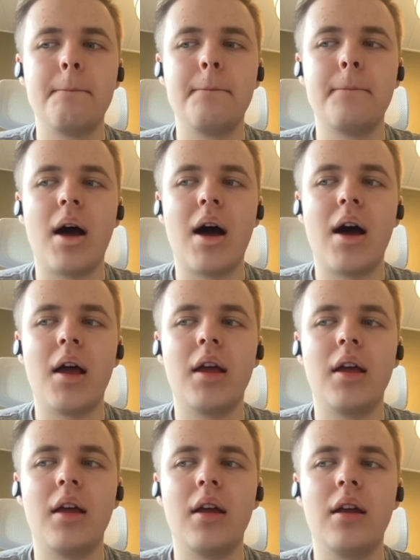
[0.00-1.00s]

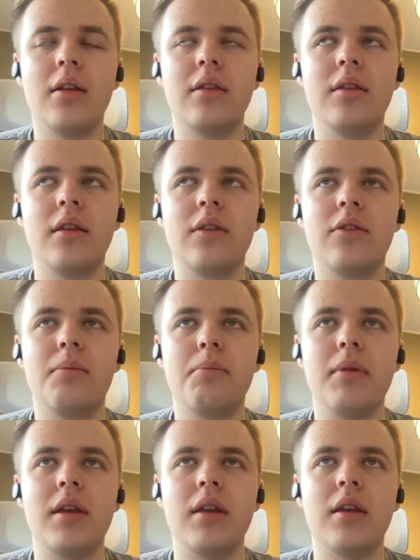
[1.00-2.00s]
by this
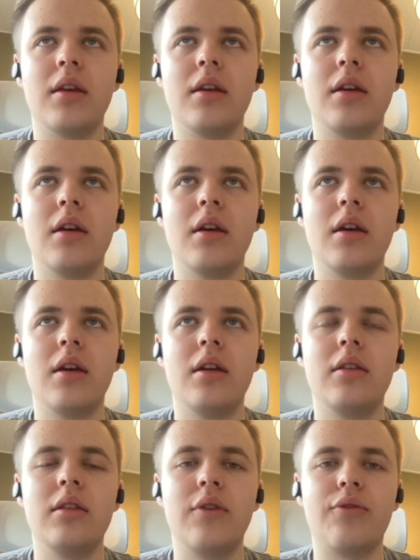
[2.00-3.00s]
being
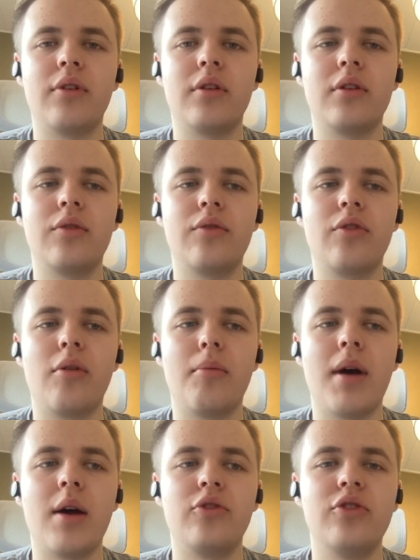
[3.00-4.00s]
different from
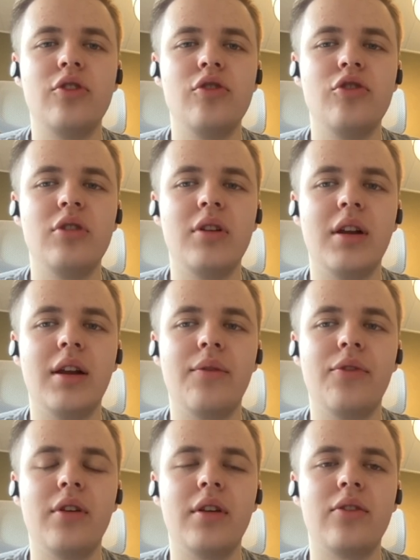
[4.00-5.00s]
how she usually
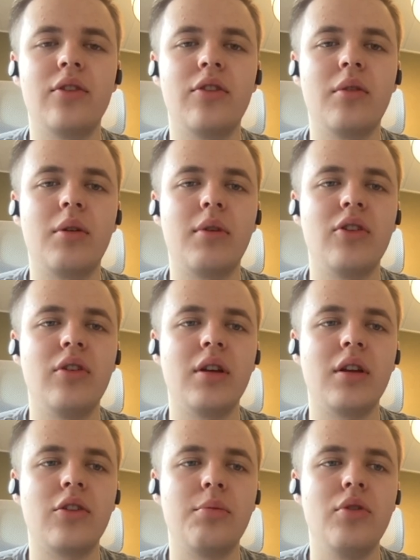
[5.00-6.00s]
lives, and this is the only way she can
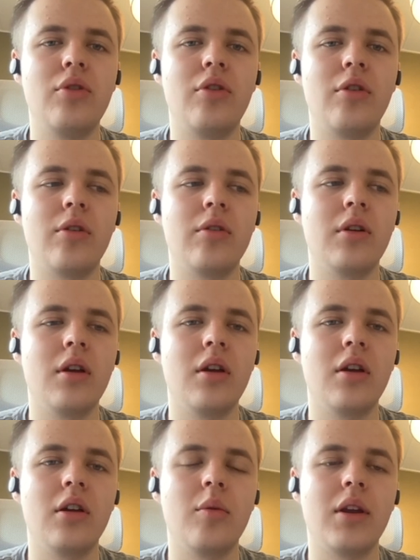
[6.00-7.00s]
explore her
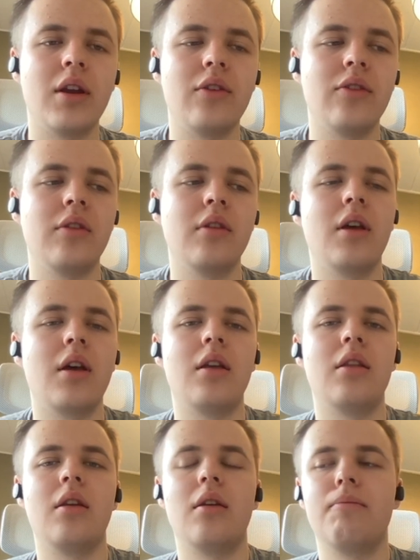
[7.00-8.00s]
queerness,
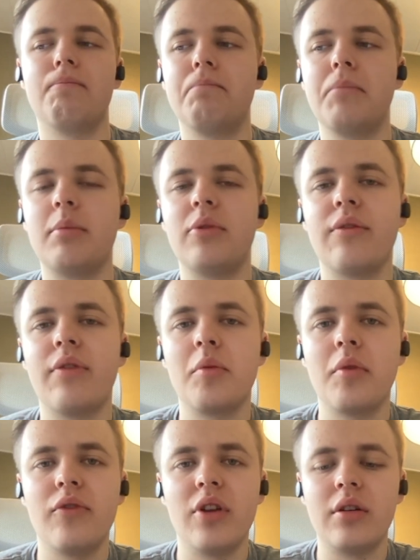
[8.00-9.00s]
and maybe something
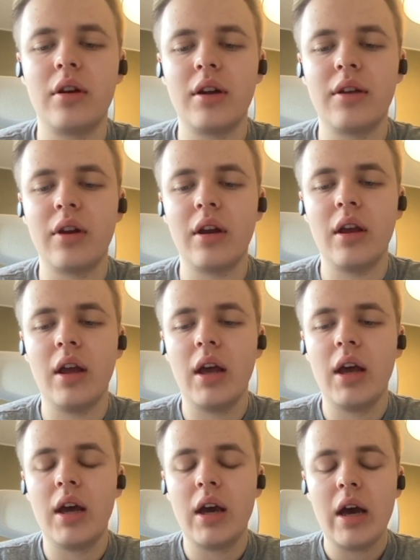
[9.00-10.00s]
with gender identity.
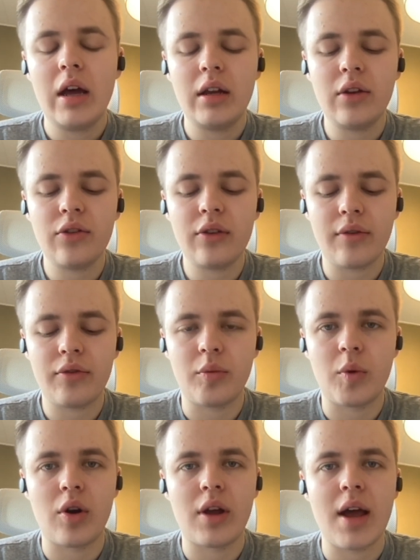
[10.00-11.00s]
There's stuff to
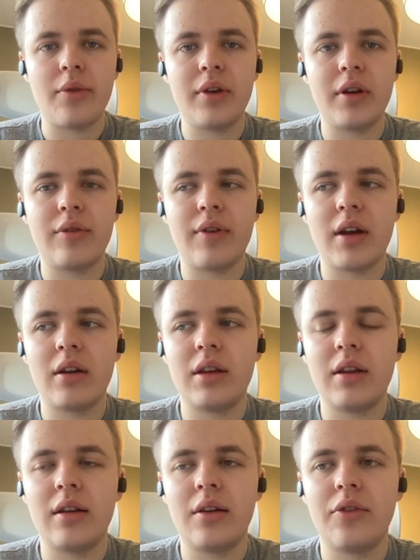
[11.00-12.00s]
work out there to find the
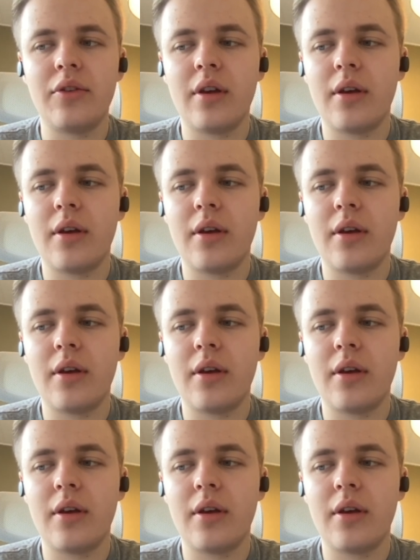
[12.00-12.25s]
details,